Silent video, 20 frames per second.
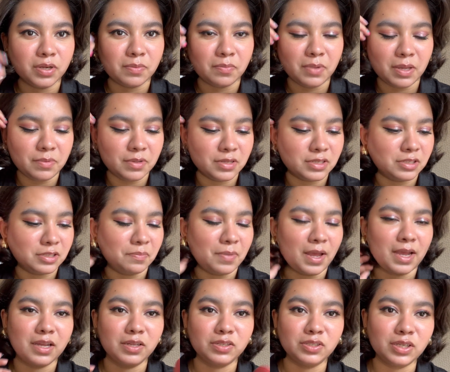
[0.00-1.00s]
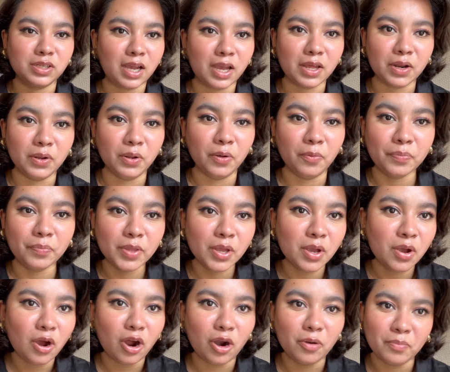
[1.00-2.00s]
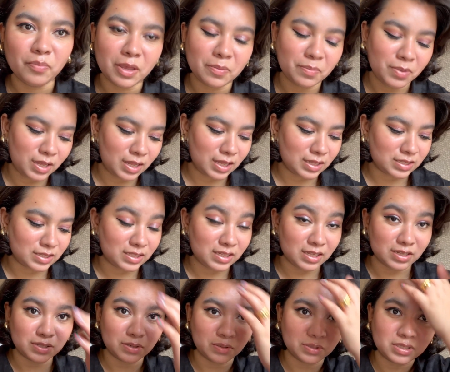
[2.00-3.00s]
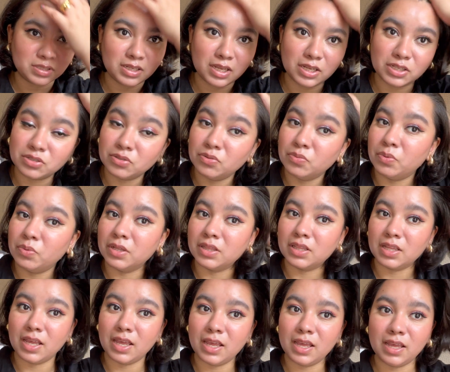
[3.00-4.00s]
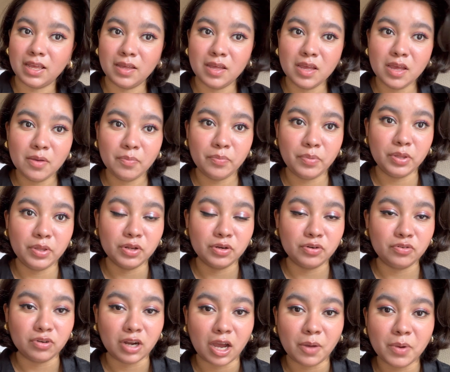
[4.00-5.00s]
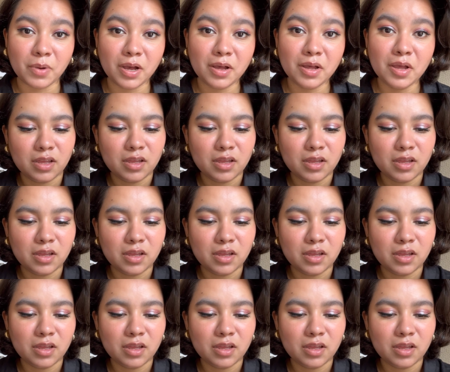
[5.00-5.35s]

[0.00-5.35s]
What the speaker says: Maybe it's the packaging, I don't know, or maybe it's the association with a period drama.